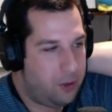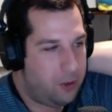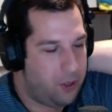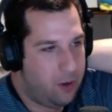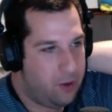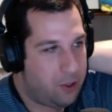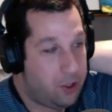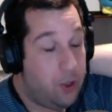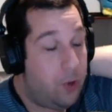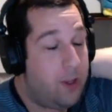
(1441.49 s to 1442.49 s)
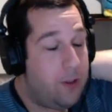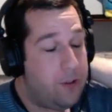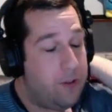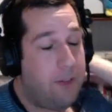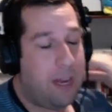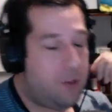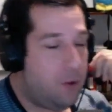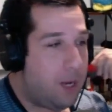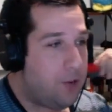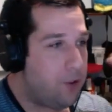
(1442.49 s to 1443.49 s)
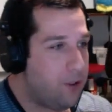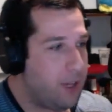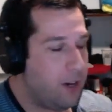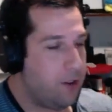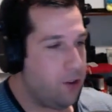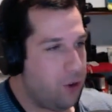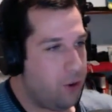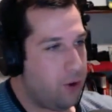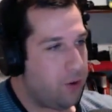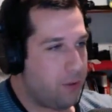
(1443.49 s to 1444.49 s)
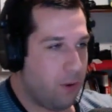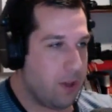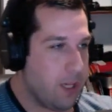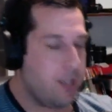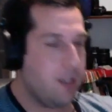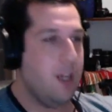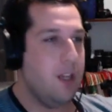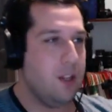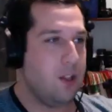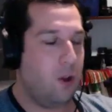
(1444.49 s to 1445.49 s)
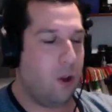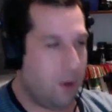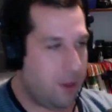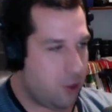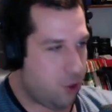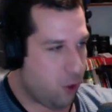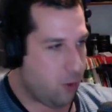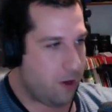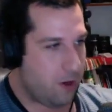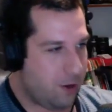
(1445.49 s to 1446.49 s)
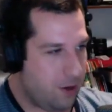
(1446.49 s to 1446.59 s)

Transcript: So there's in fact two entries there on the show notes for this, the long one, the short one.